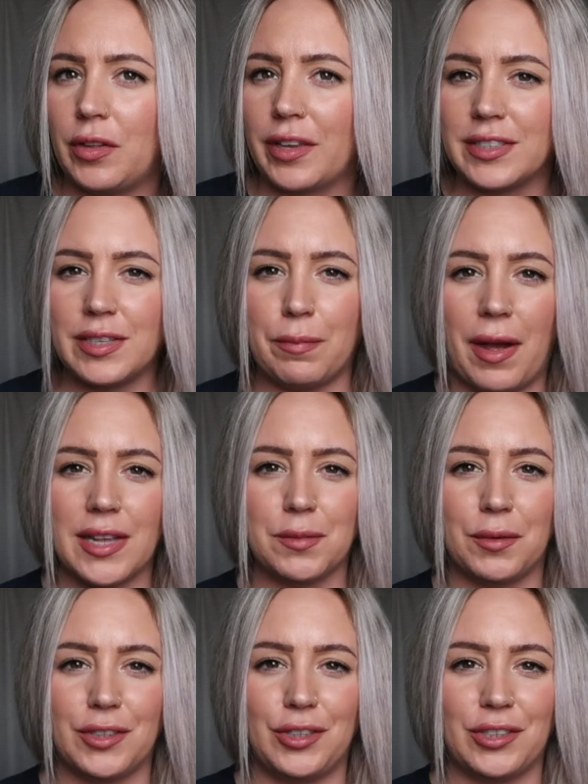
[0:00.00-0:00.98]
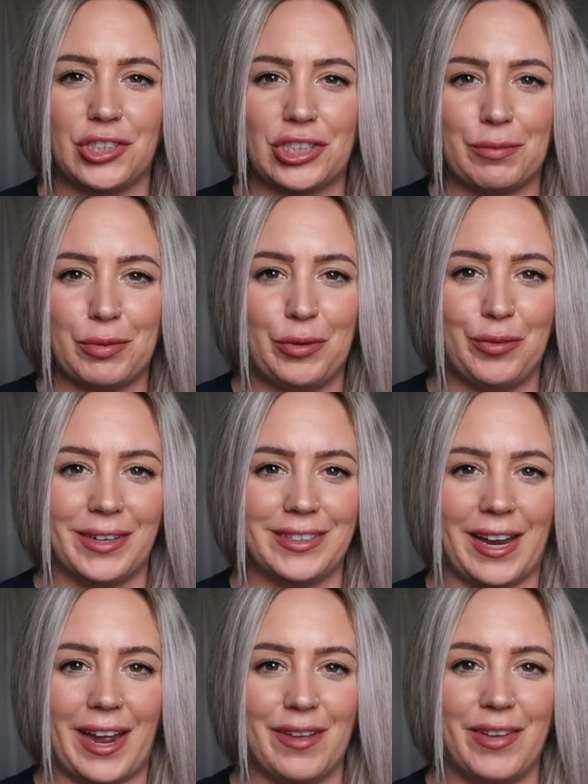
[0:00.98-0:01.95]
Like, is it possible to use shampoo one
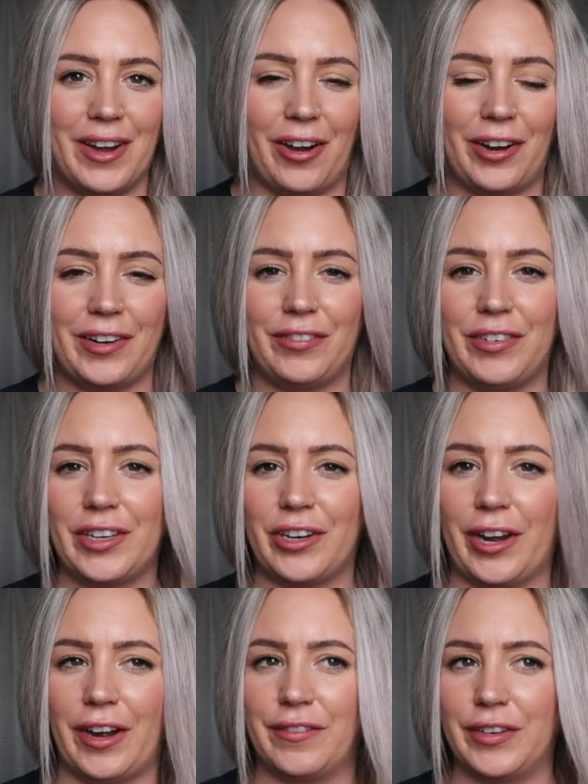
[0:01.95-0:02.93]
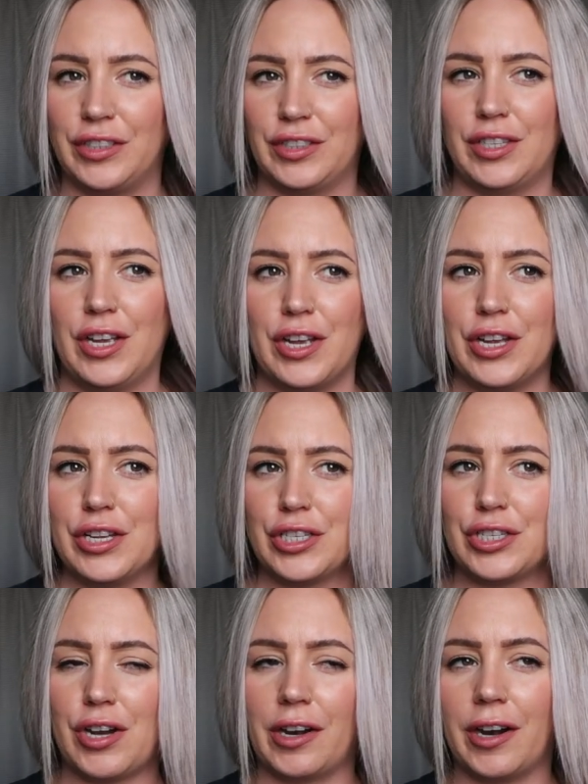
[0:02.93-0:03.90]
time and already feel like your hair feels
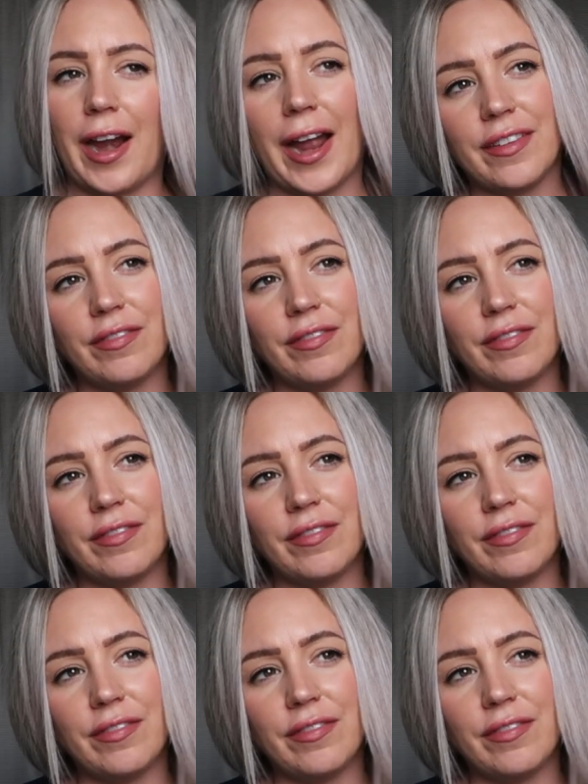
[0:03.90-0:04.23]
stronger?